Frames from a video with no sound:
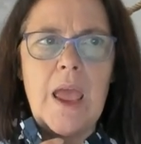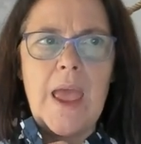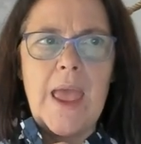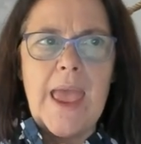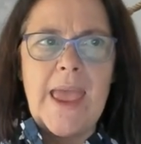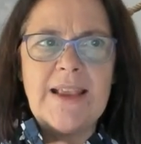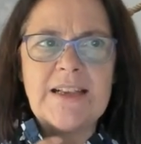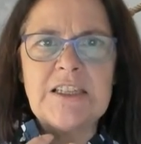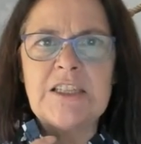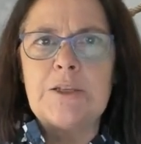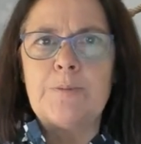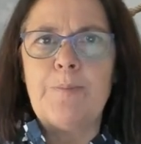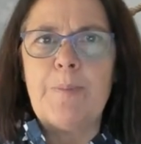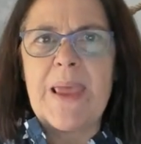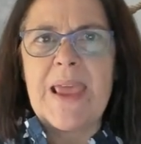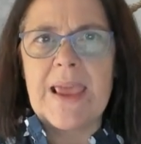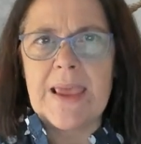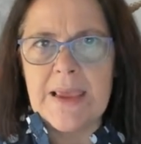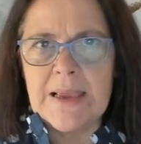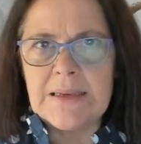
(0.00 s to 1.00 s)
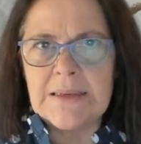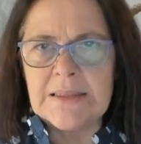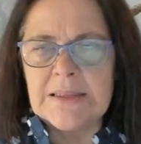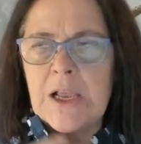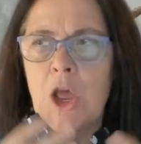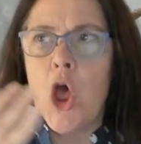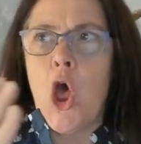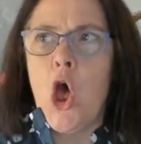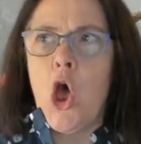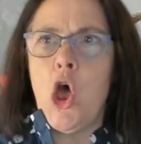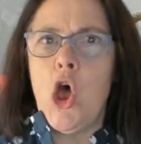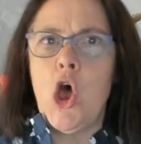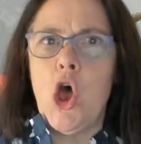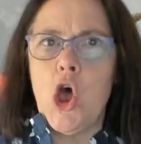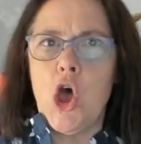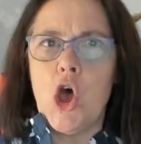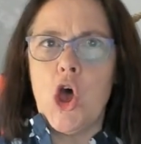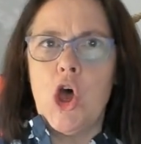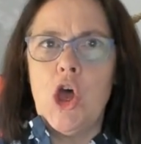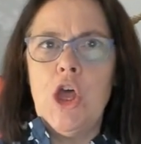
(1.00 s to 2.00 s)
expects
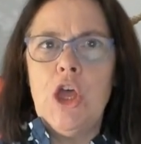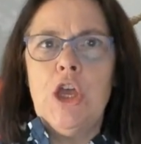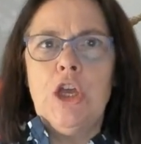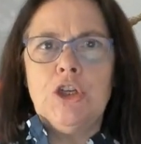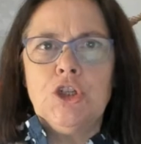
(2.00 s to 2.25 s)
her